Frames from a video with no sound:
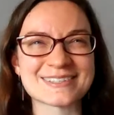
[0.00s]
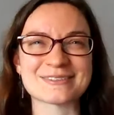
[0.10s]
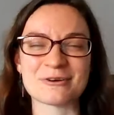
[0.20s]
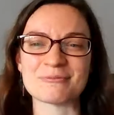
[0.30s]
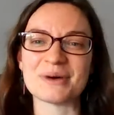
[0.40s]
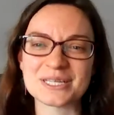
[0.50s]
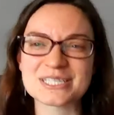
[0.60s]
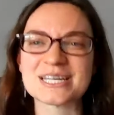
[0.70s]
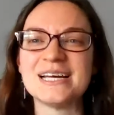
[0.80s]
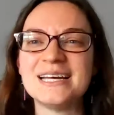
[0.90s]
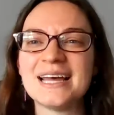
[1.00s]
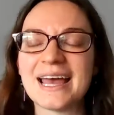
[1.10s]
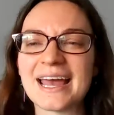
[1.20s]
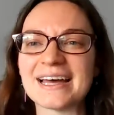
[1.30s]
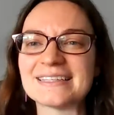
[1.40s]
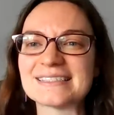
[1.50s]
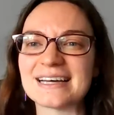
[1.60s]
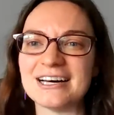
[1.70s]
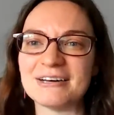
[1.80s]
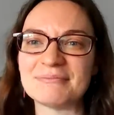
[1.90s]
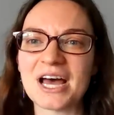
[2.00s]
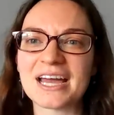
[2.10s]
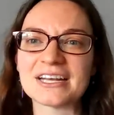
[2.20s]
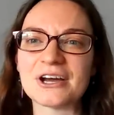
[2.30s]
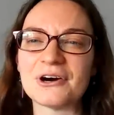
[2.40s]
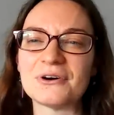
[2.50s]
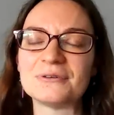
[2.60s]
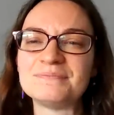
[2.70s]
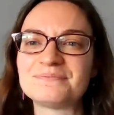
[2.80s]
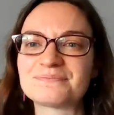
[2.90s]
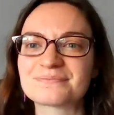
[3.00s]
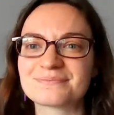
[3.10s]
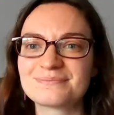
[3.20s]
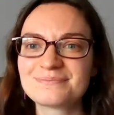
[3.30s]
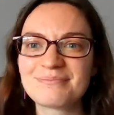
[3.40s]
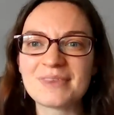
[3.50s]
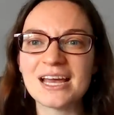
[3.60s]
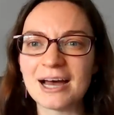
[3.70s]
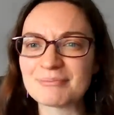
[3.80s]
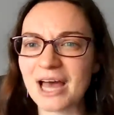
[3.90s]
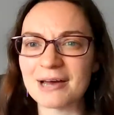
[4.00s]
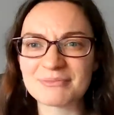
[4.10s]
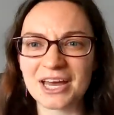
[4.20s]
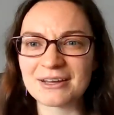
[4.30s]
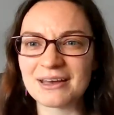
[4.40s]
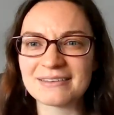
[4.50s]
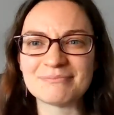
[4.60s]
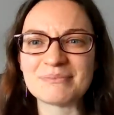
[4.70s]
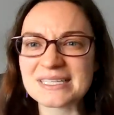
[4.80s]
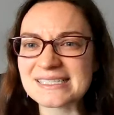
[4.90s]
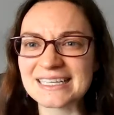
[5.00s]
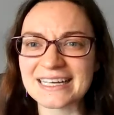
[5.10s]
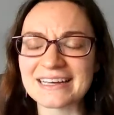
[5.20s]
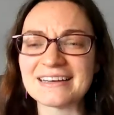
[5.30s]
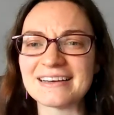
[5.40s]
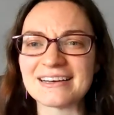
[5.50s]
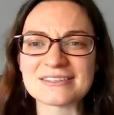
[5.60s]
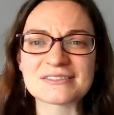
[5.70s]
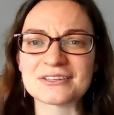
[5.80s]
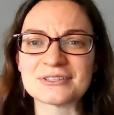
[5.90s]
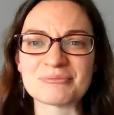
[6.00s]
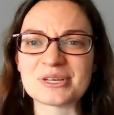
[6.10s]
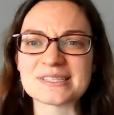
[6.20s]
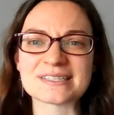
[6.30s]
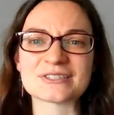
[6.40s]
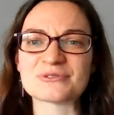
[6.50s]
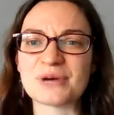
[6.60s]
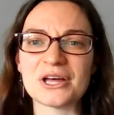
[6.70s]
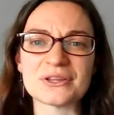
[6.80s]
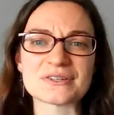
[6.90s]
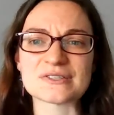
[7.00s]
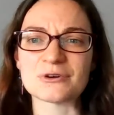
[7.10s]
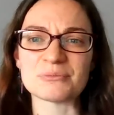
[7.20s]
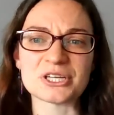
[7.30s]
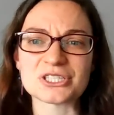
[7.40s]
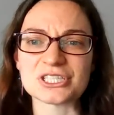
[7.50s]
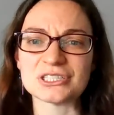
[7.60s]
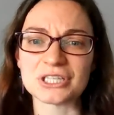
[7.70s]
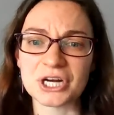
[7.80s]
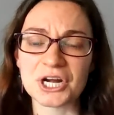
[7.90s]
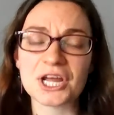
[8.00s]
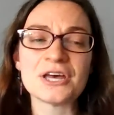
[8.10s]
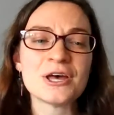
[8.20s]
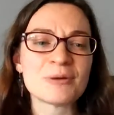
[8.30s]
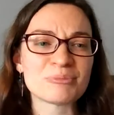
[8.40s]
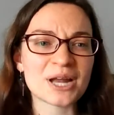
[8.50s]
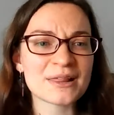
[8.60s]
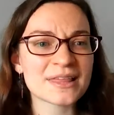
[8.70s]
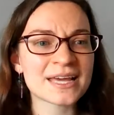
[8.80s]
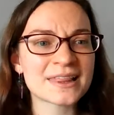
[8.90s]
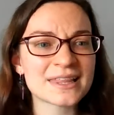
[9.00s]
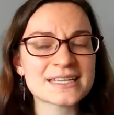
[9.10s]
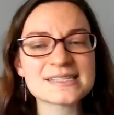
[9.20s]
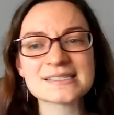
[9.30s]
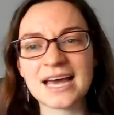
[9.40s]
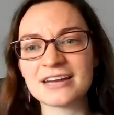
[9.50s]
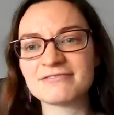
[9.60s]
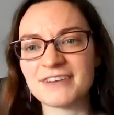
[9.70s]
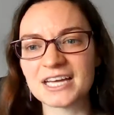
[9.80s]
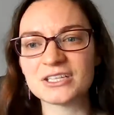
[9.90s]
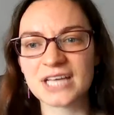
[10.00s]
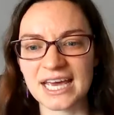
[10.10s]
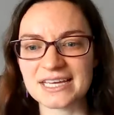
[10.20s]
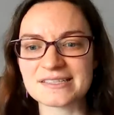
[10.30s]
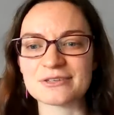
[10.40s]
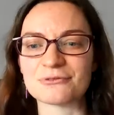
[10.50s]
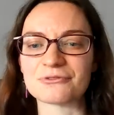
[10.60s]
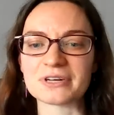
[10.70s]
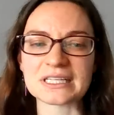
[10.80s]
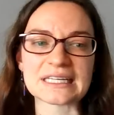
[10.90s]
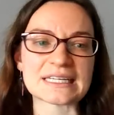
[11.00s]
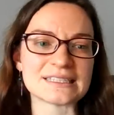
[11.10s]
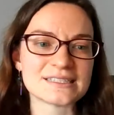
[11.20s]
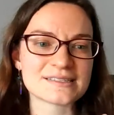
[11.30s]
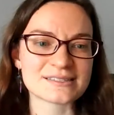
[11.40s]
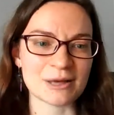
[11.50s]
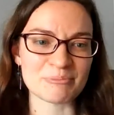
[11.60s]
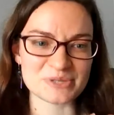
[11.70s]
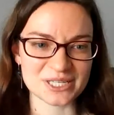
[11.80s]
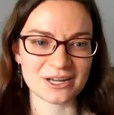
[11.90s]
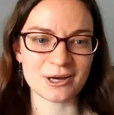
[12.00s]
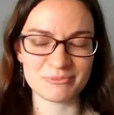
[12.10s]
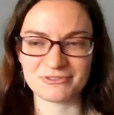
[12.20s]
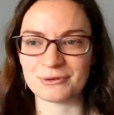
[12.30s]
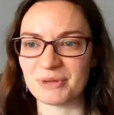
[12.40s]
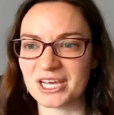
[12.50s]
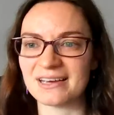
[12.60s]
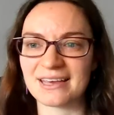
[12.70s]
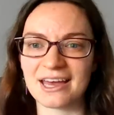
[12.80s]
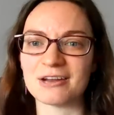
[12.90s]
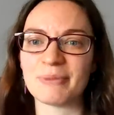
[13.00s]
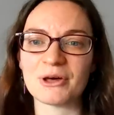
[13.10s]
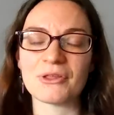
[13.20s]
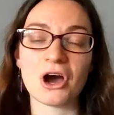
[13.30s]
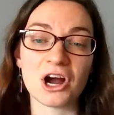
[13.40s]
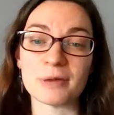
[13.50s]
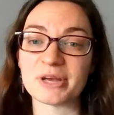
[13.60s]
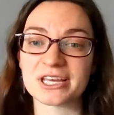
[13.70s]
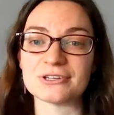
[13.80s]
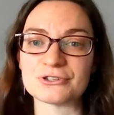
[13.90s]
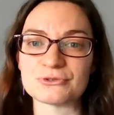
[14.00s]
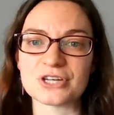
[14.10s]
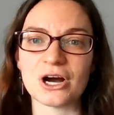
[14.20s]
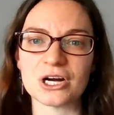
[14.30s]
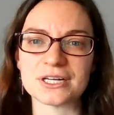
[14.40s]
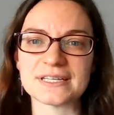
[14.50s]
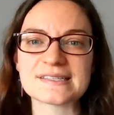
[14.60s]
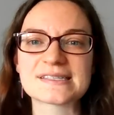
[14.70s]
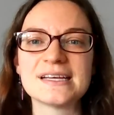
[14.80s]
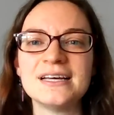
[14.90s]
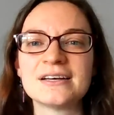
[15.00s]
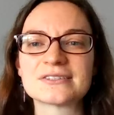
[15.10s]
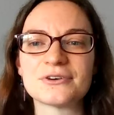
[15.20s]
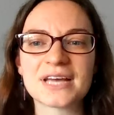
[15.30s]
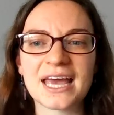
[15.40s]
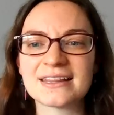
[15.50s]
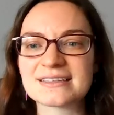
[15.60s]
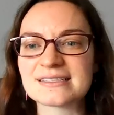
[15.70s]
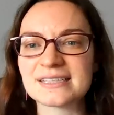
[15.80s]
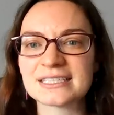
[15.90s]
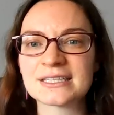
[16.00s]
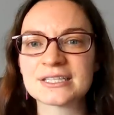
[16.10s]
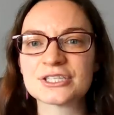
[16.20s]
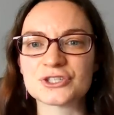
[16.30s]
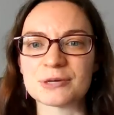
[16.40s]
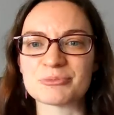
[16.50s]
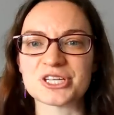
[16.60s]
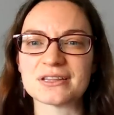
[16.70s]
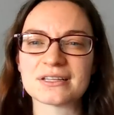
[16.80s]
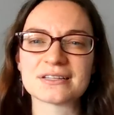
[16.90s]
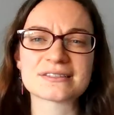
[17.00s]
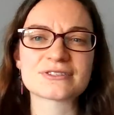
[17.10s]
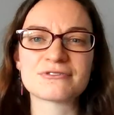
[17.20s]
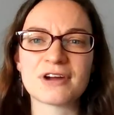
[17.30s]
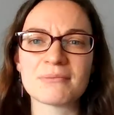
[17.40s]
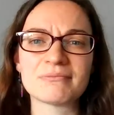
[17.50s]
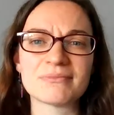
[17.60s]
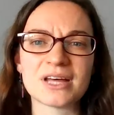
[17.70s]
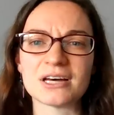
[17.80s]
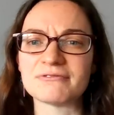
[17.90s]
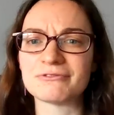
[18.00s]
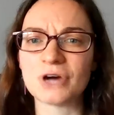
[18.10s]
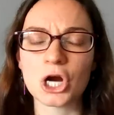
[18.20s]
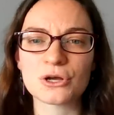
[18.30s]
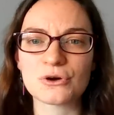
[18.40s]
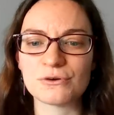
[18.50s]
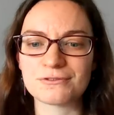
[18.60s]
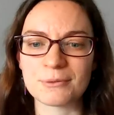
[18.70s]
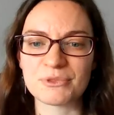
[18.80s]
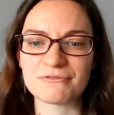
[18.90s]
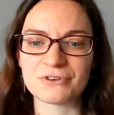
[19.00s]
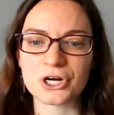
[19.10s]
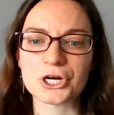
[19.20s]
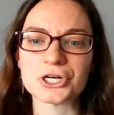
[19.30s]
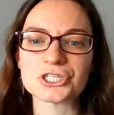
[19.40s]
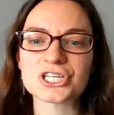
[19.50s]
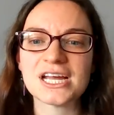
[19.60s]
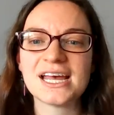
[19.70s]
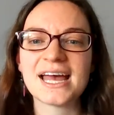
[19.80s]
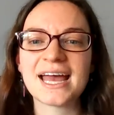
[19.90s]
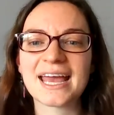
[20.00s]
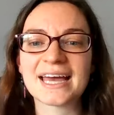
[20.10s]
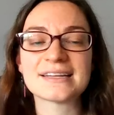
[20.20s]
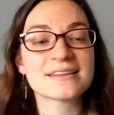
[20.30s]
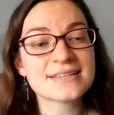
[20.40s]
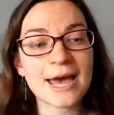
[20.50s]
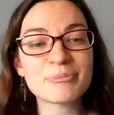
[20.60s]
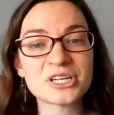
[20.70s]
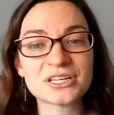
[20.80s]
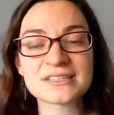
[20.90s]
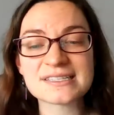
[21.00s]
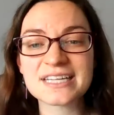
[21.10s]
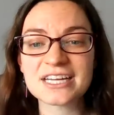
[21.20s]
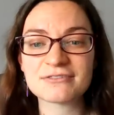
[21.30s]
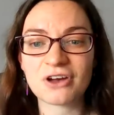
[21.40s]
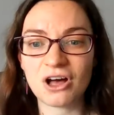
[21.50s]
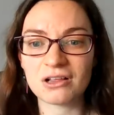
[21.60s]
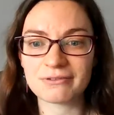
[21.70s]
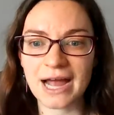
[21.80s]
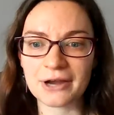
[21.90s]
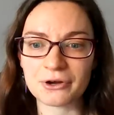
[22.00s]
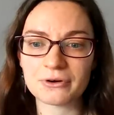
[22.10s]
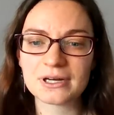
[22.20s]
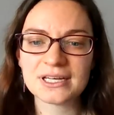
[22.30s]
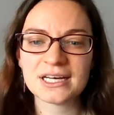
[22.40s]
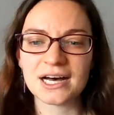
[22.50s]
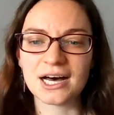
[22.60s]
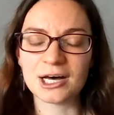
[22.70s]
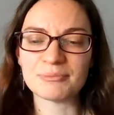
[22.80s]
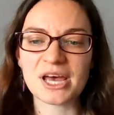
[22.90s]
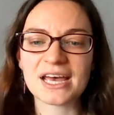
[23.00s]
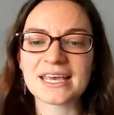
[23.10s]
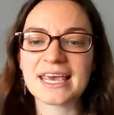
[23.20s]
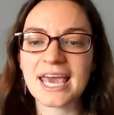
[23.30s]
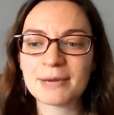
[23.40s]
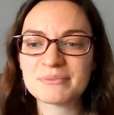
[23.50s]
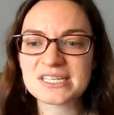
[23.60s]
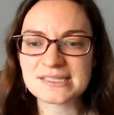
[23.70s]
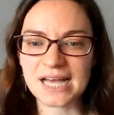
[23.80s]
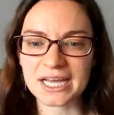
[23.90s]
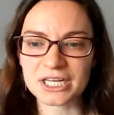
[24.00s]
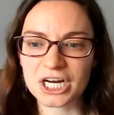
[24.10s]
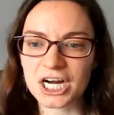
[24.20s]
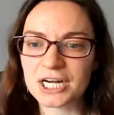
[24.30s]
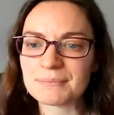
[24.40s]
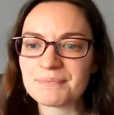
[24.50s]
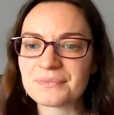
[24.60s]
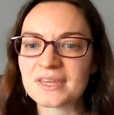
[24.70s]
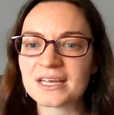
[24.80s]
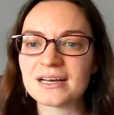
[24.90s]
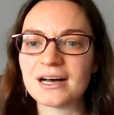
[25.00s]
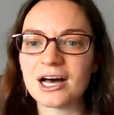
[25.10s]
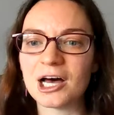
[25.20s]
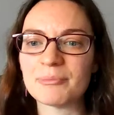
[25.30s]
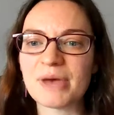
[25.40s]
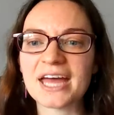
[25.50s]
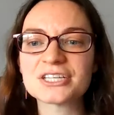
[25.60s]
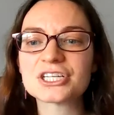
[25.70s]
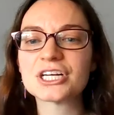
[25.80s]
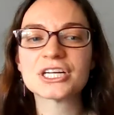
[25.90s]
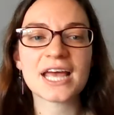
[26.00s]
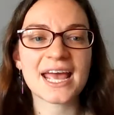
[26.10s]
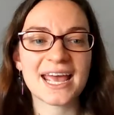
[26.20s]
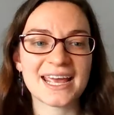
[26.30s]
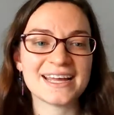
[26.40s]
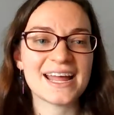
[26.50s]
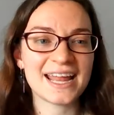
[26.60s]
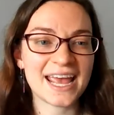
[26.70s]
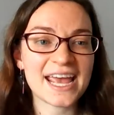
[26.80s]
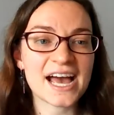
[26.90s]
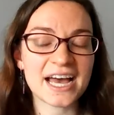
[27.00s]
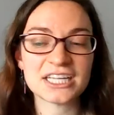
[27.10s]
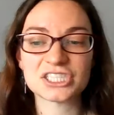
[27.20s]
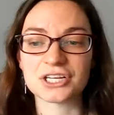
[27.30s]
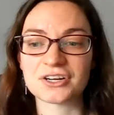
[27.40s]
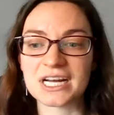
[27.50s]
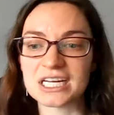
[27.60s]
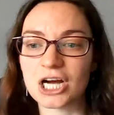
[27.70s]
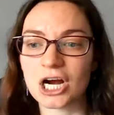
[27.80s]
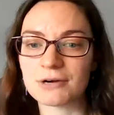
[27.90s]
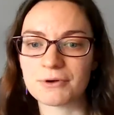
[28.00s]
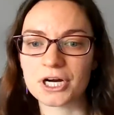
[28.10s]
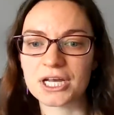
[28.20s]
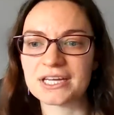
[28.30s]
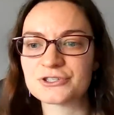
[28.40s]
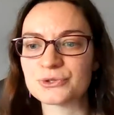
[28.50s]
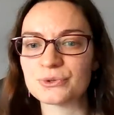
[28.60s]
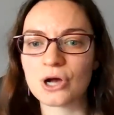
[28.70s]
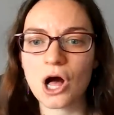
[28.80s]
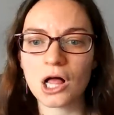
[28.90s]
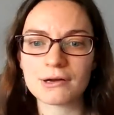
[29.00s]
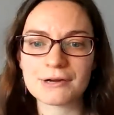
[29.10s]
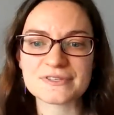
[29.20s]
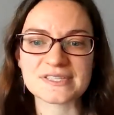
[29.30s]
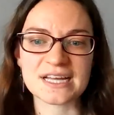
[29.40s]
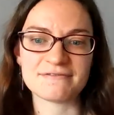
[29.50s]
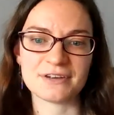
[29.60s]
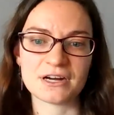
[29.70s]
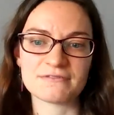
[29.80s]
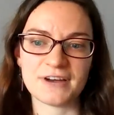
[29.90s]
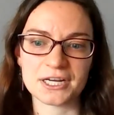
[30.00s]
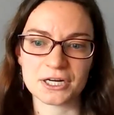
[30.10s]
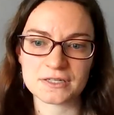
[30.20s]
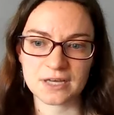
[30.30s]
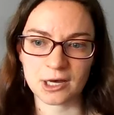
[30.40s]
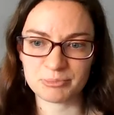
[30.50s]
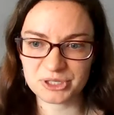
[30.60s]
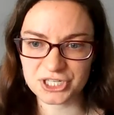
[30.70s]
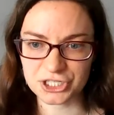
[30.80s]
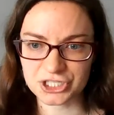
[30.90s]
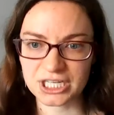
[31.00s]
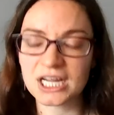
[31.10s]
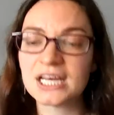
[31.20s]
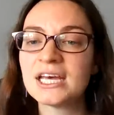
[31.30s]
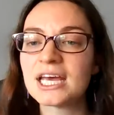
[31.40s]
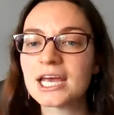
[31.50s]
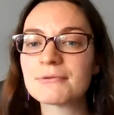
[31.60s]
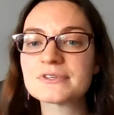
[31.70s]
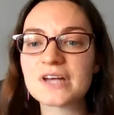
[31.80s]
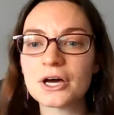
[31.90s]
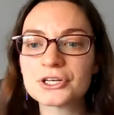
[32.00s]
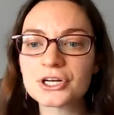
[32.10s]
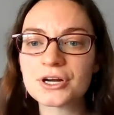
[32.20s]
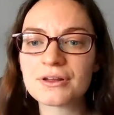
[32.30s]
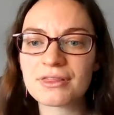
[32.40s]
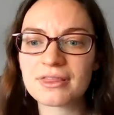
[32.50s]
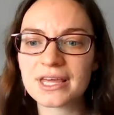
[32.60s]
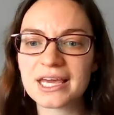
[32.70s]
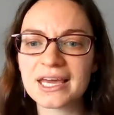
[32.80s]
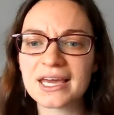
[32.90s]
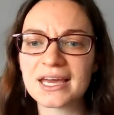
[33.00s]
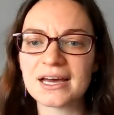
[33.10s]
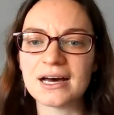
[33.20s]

There's so much. And I know I'm kind of missing certain pieces as well. There's so much to learn. But I think this kind of final case really sums it up for me, again, about the harm it can do to artists. So again, this is linked in the description. This is from an article from The Verge. And this happened in the state of Colorado. A game designer entered a AI-generated artwork into the Colorado State Fair Fine Arts Competition. It was under the